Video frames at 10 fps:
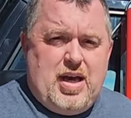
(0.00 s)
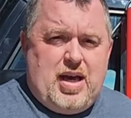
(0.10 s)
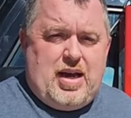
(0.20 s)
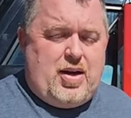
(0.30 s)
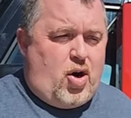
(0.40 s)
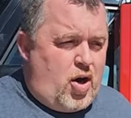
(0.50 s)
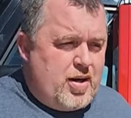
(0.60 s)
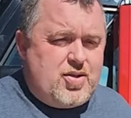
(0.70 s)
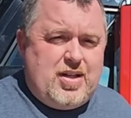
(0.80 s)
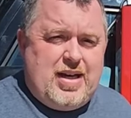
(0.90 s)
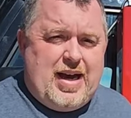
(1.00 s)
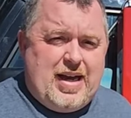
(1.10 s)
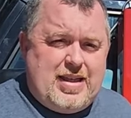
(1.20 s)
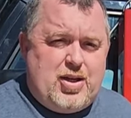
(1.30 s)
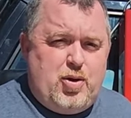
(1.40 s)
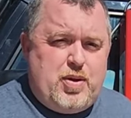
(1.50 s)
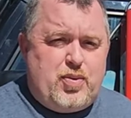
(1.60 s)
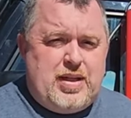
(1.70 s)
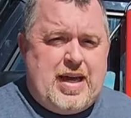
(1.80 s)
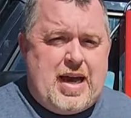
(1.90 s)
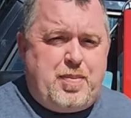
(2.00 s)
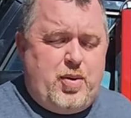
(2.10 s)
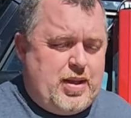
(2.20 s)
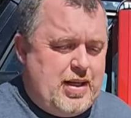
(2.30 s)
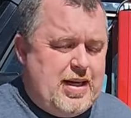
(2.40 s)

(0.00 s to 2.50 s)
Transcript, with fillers: And honestly, I think you'd be really happy with it,